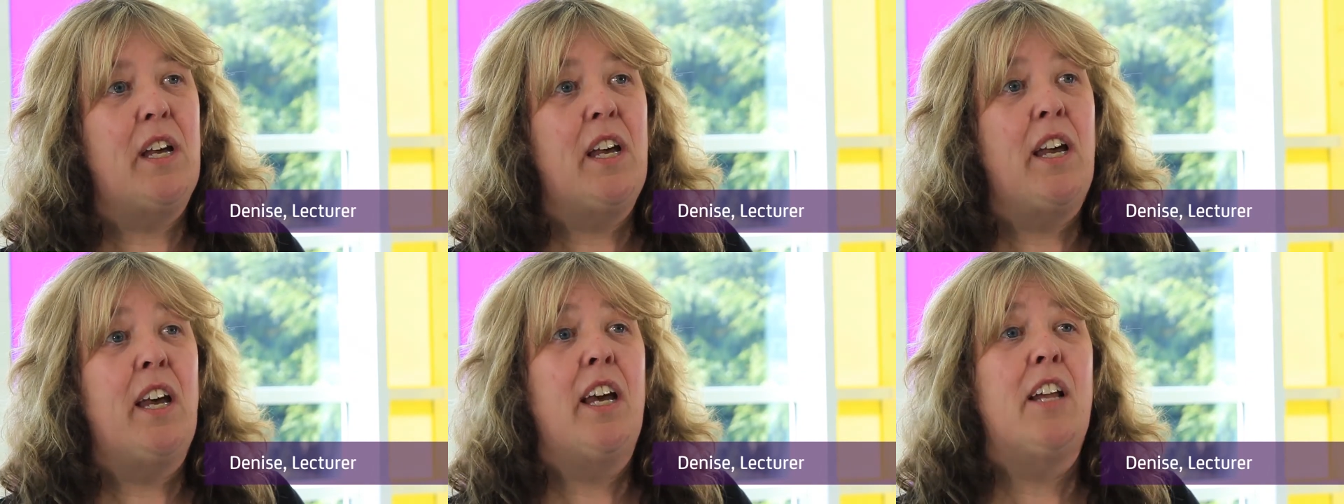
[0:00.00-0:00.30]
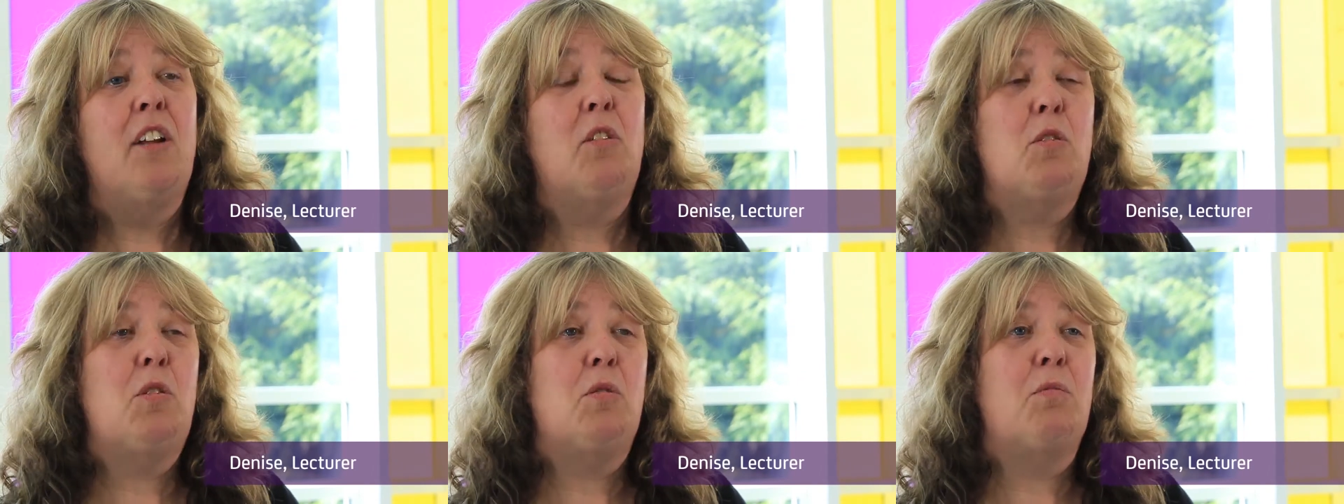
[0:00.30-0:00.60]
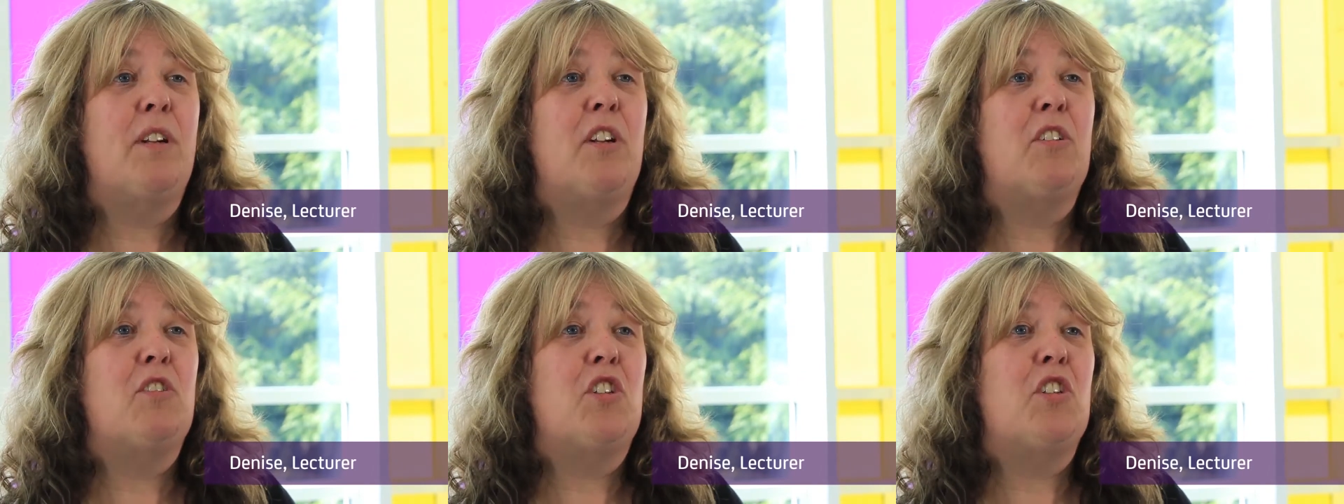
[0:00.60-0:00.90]
And also we're
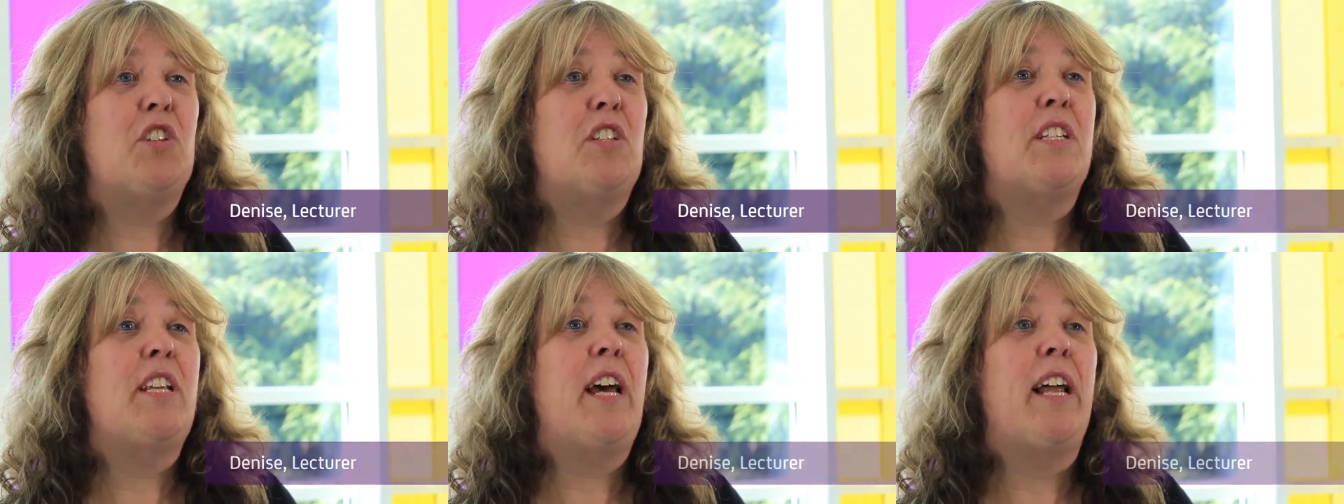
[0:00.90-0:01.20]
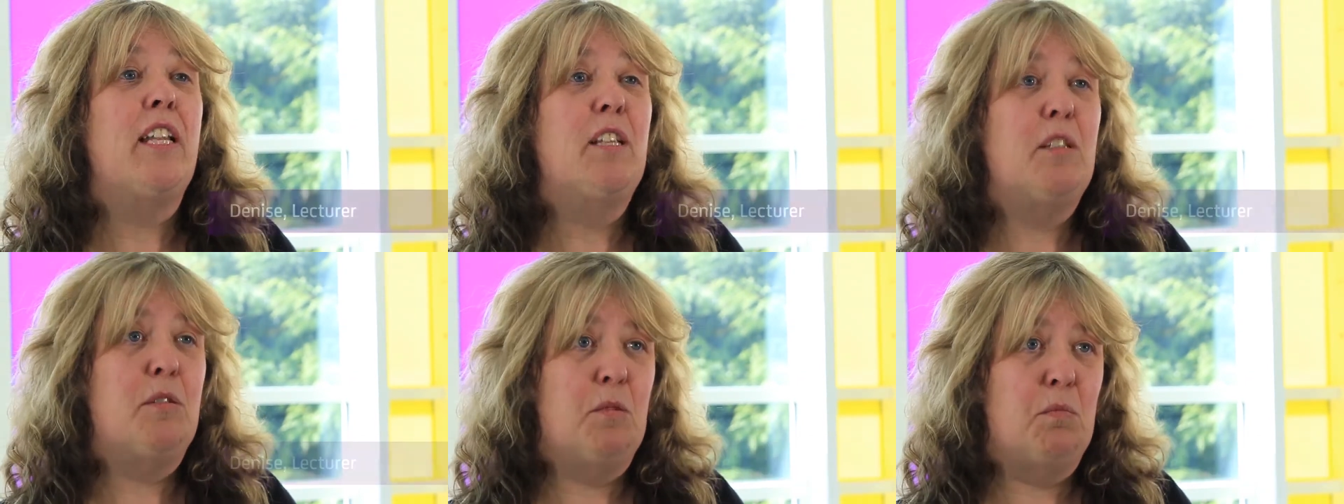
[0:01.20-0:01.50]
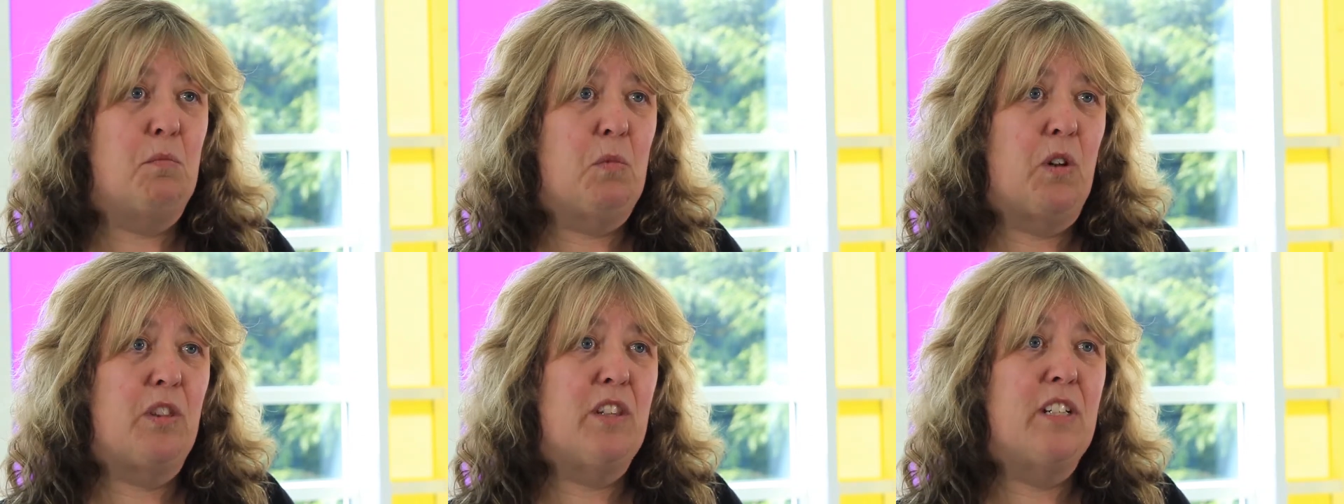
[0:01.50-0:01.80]
not just telling them
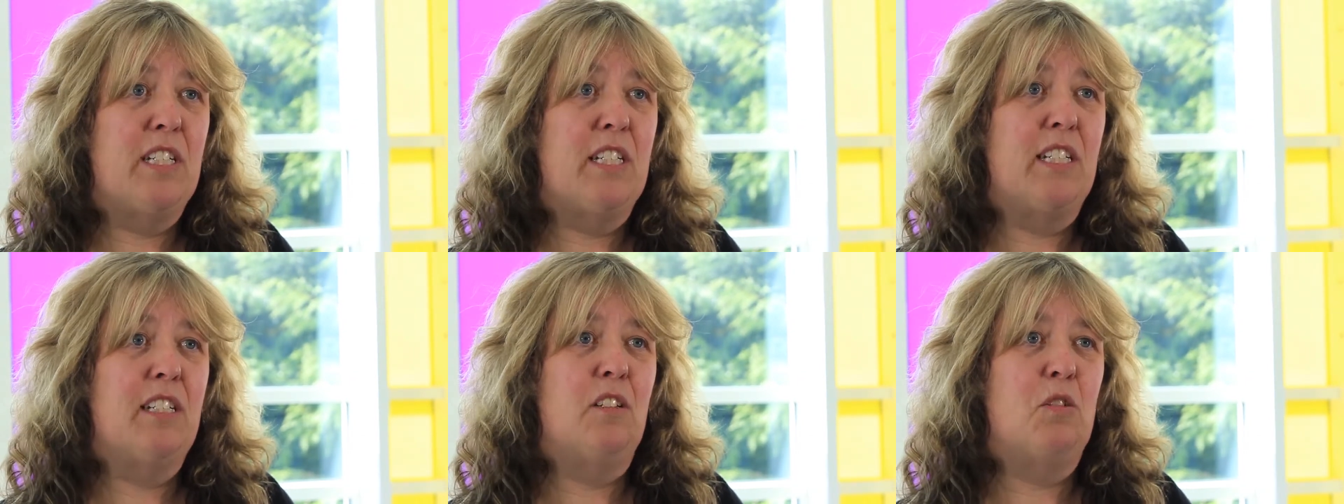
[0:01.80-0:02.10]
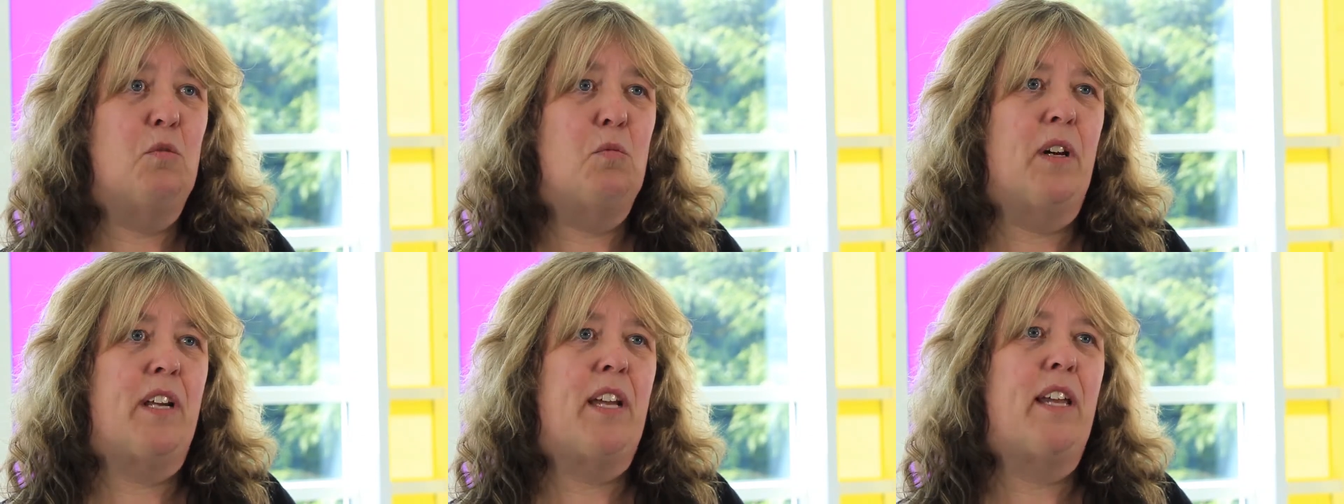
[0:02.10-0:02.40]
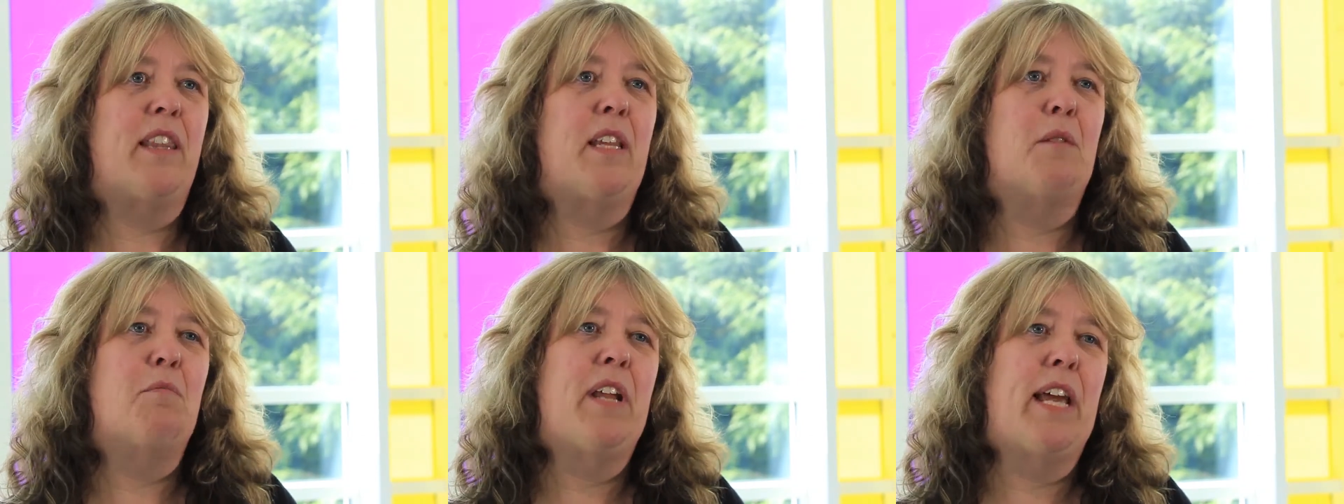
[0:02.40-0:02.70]
what they need and we're getting
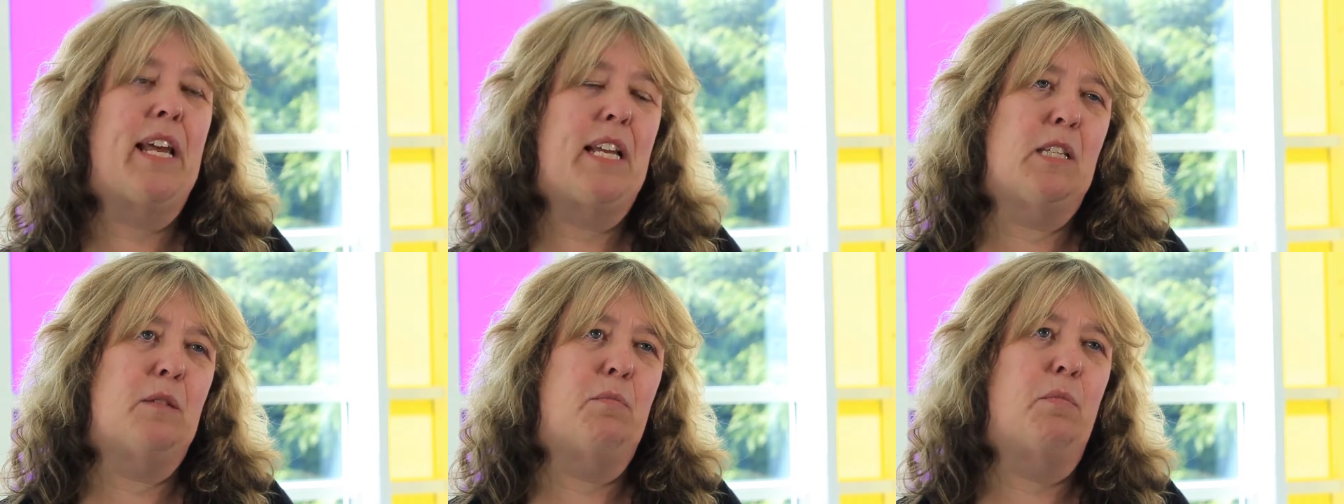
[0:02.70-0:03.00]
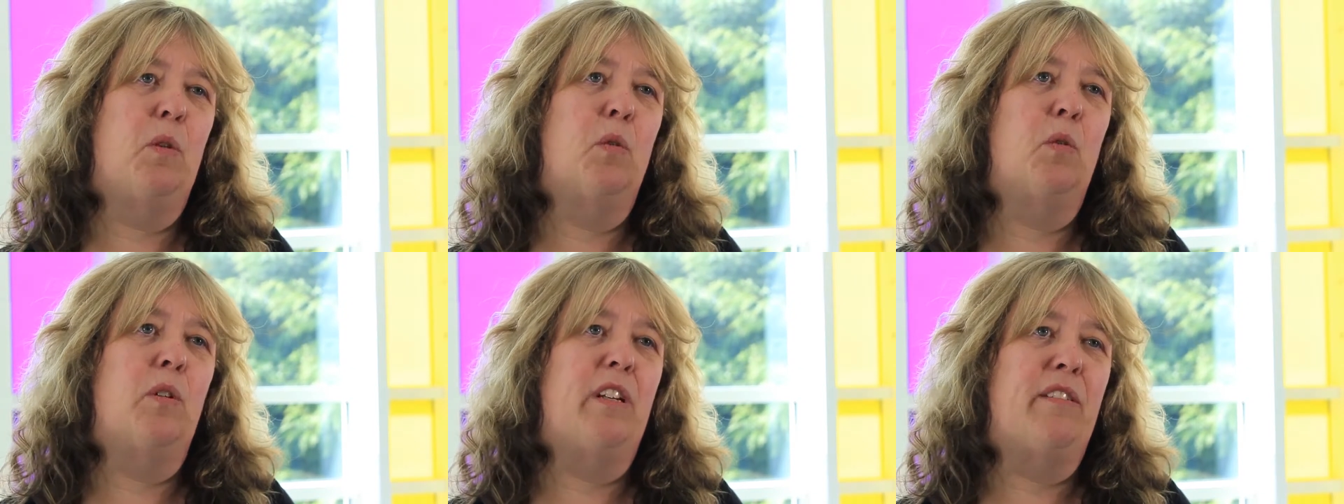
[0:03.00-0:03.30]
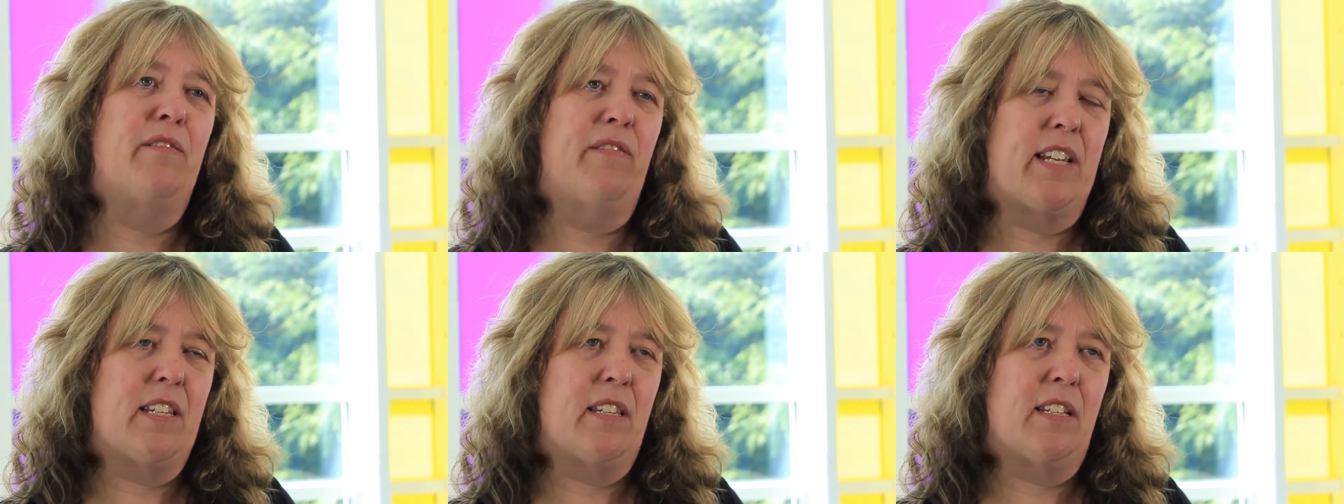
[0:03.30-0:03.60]
them to explore and
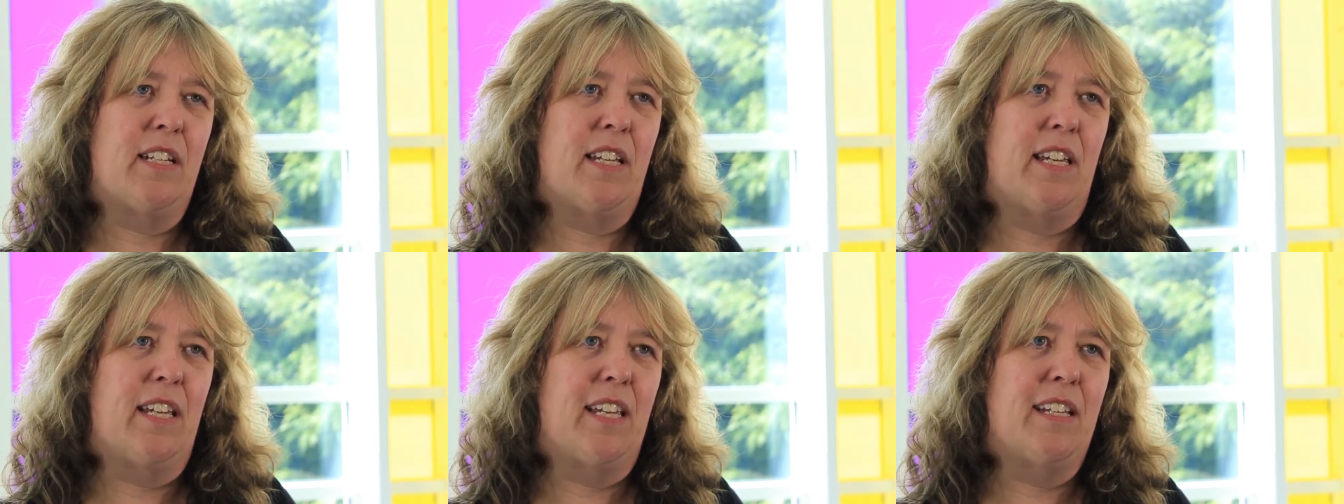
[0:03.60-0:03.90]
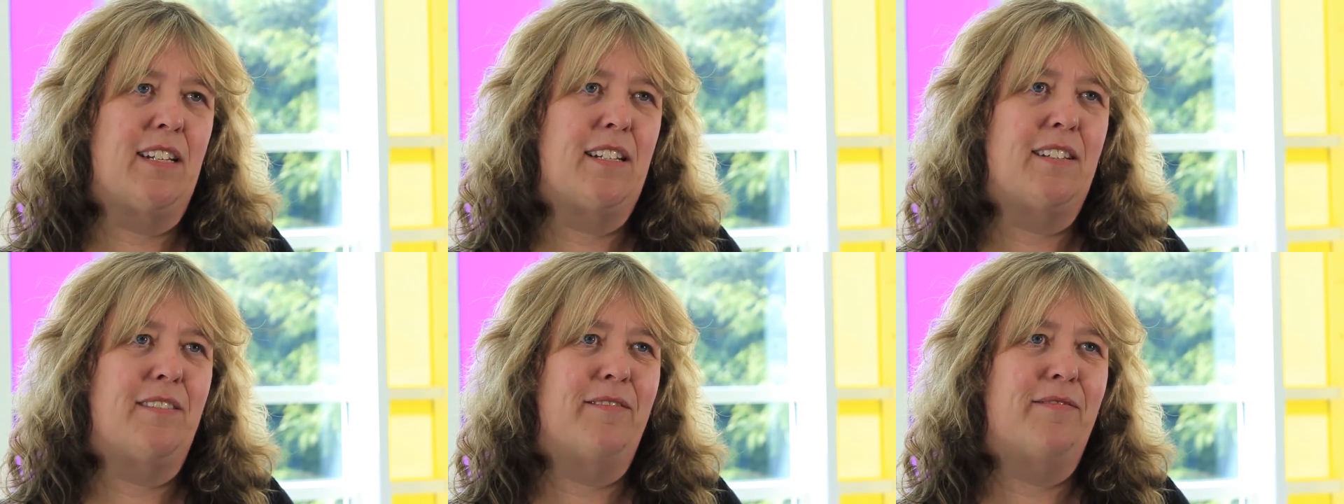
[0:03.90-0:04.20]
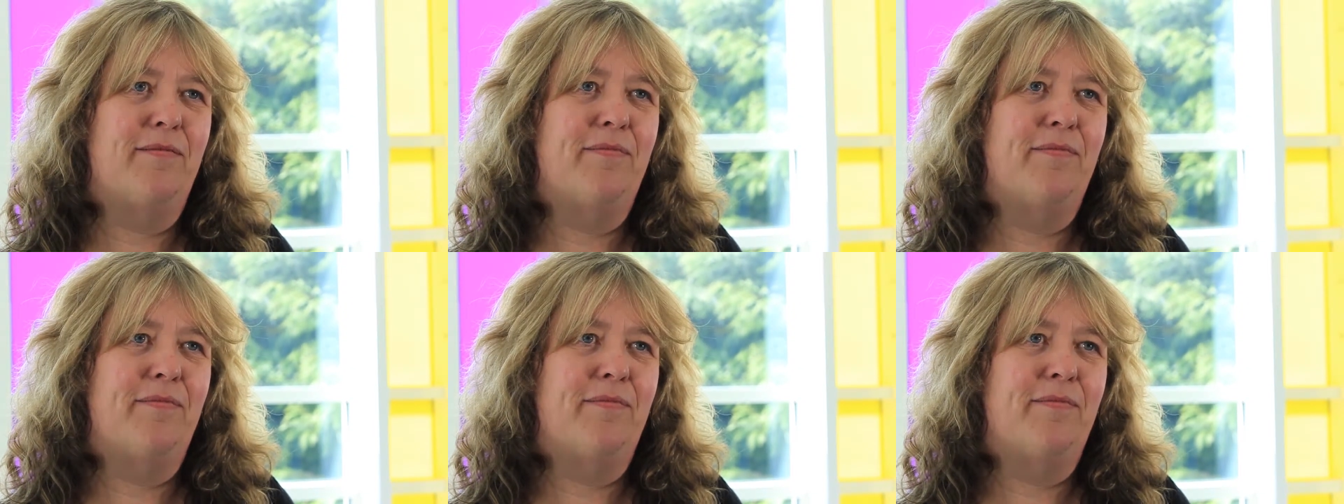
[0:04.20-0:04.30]
investigate.